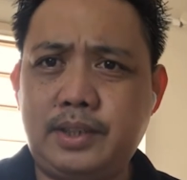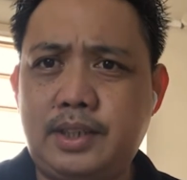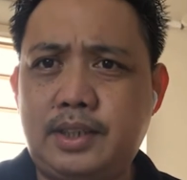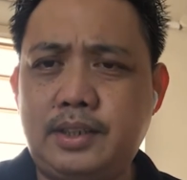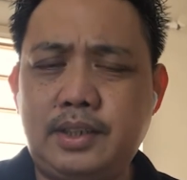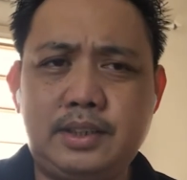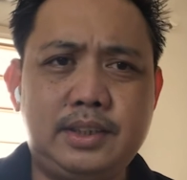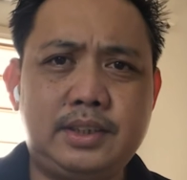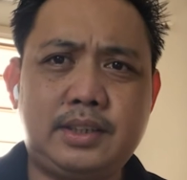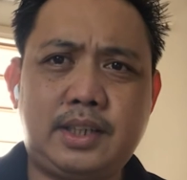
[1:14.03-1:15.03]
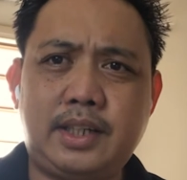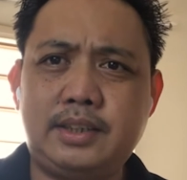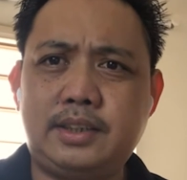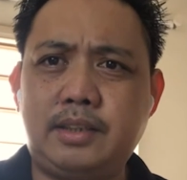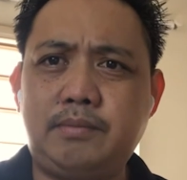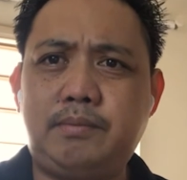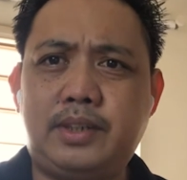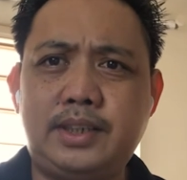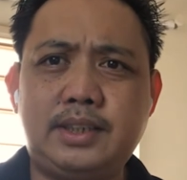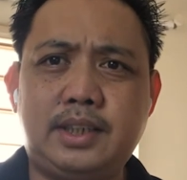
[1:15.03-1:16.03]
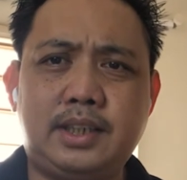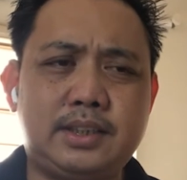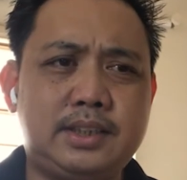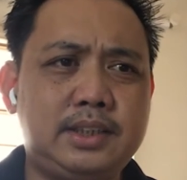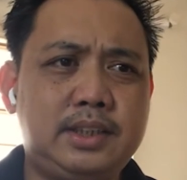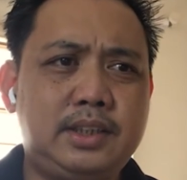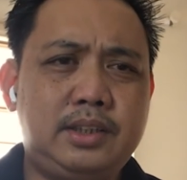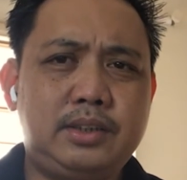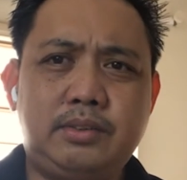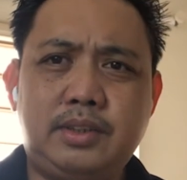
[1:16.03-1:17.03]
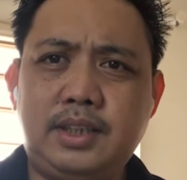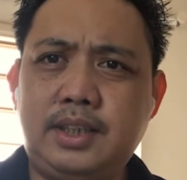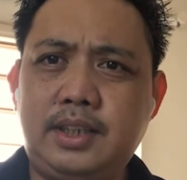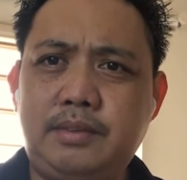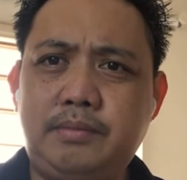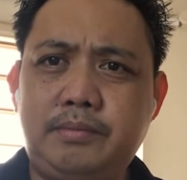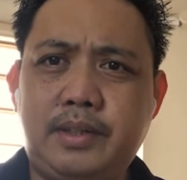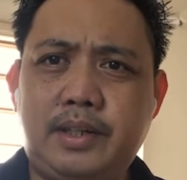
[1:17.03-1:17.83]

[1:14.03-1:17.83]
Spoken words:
This crisis had forced us to really